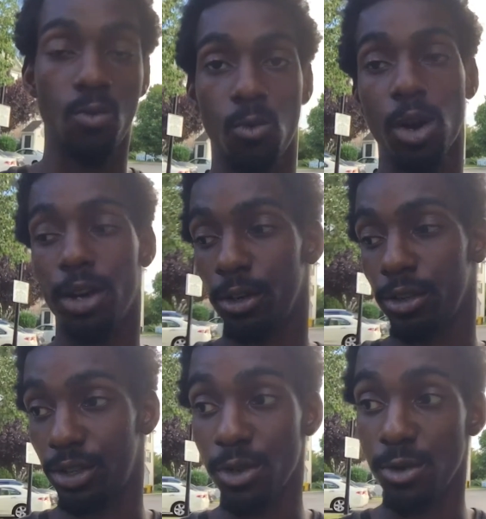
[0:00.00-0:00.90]
1 or
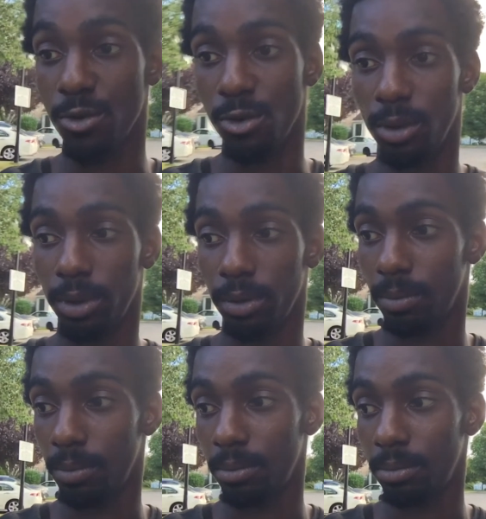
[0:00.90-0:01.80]
2
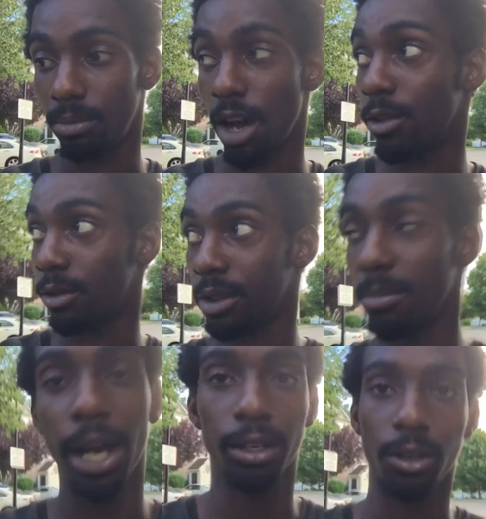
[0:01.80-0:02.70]
other than
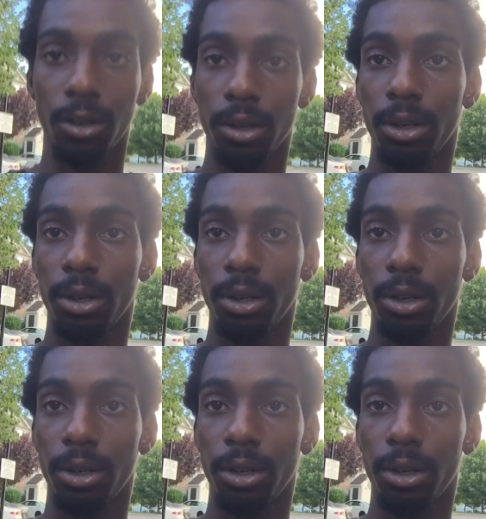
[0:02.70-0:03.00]
my car.